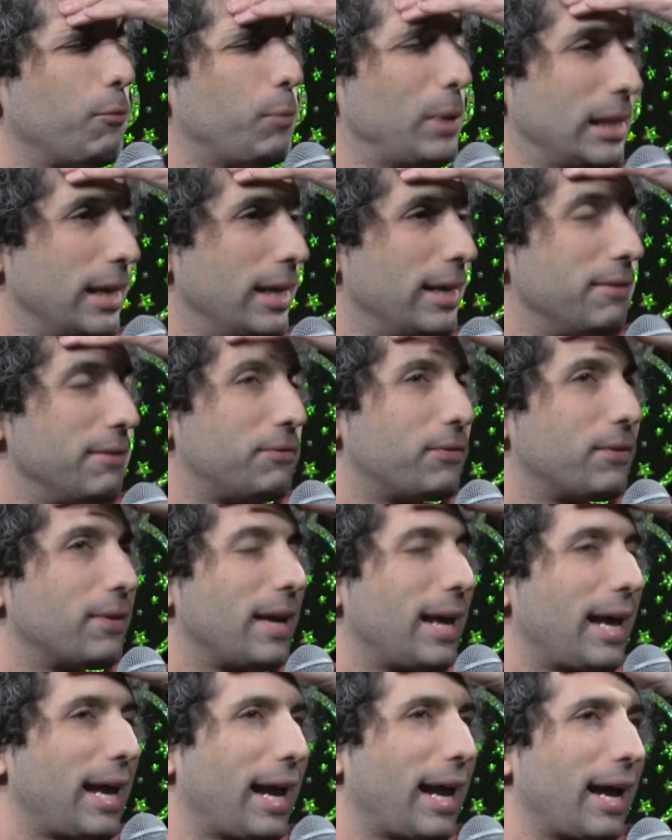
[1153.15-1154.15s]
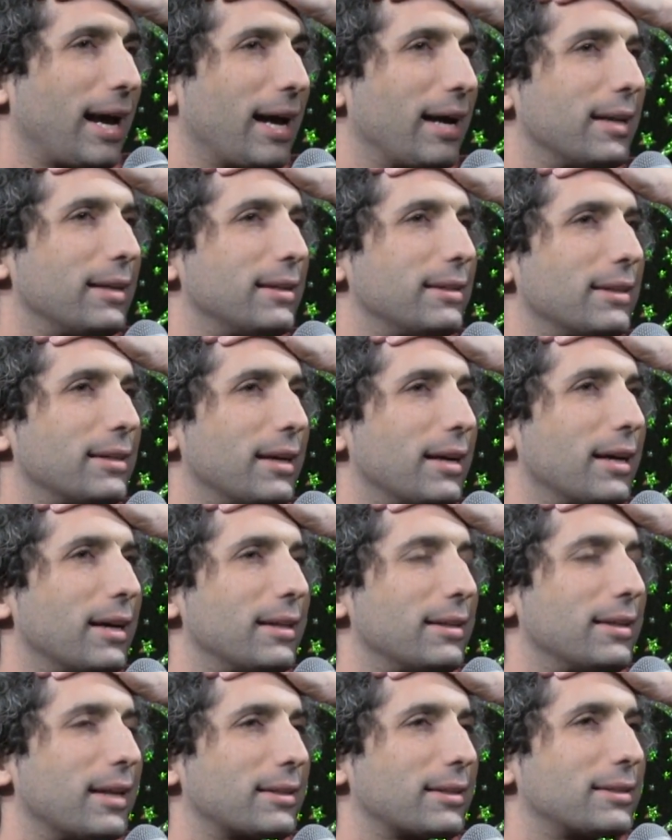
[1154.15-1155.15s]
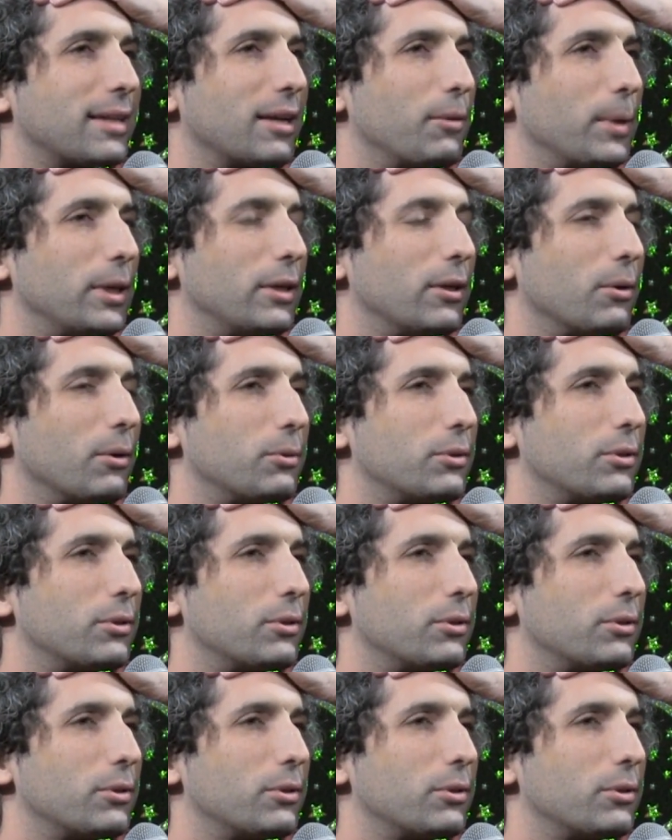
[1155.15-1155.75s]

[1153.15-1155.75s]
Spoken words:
We leave. And next day we go